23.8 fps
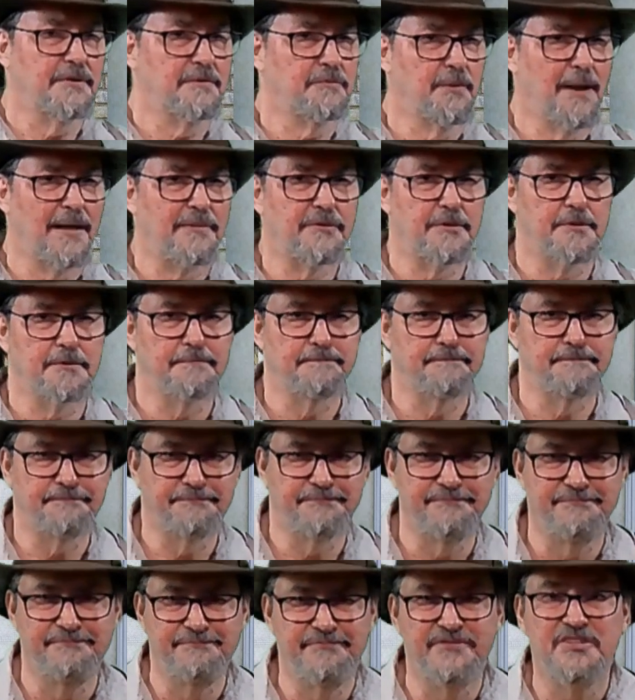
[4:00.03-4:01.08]
of a rather
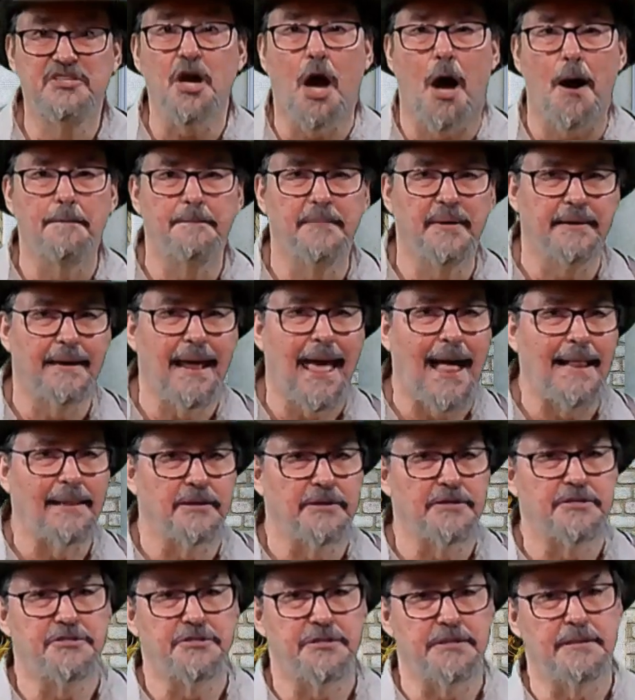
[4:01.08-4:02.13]
dumb
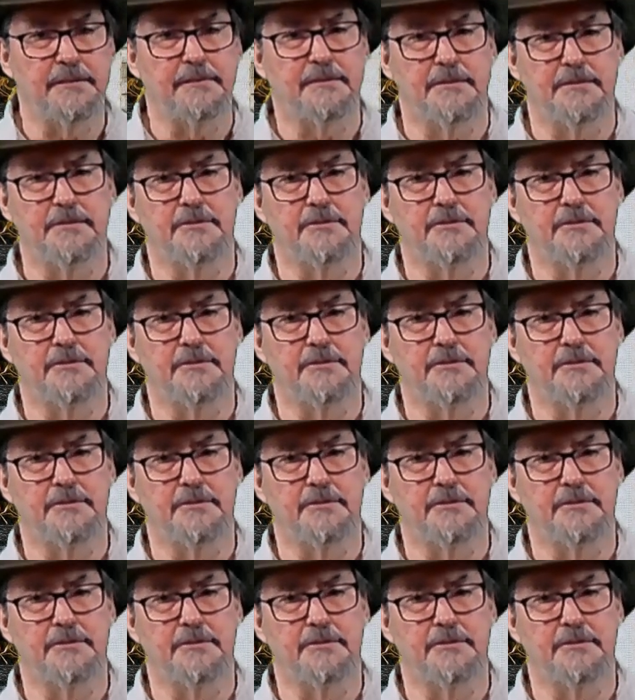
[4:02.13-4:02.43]
analogy